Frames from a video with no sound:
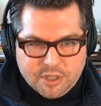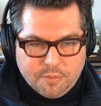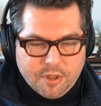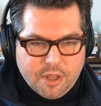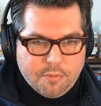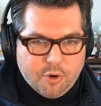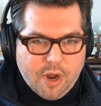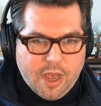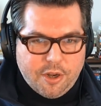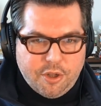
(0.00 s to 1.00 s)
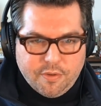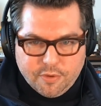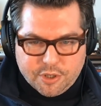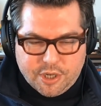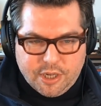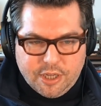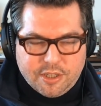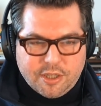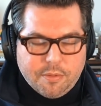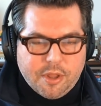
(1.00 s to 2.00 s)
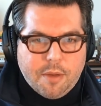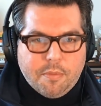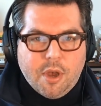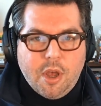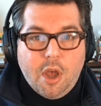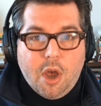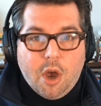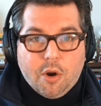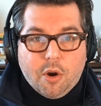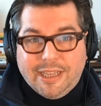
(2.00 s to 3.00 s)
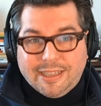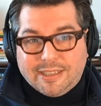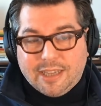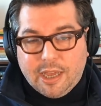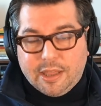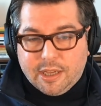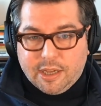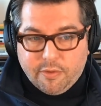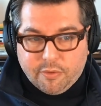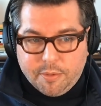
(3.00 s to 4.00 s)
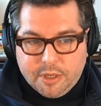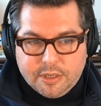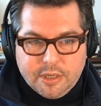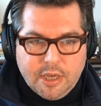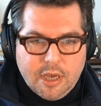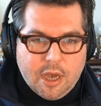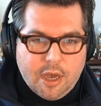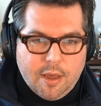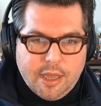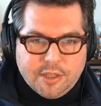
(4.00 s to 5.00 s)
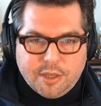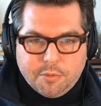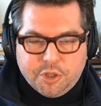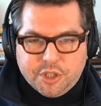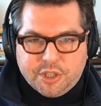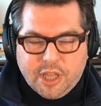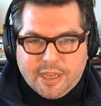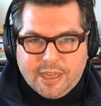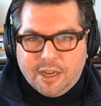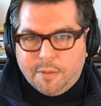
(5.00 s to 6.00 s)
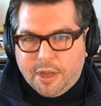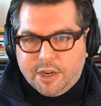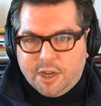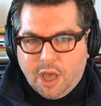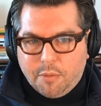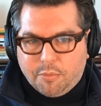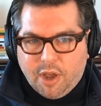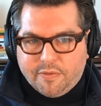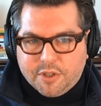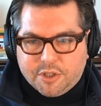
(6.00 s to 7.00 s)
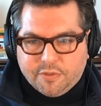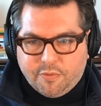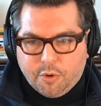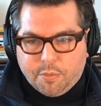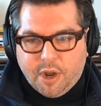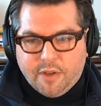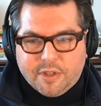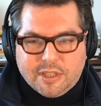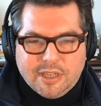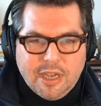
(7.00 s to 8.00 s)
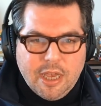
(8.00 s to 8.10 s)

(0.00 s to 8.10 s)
Some of them are at universities. Some of them are inside the government. And some are just like independent nonprofits or for-profits.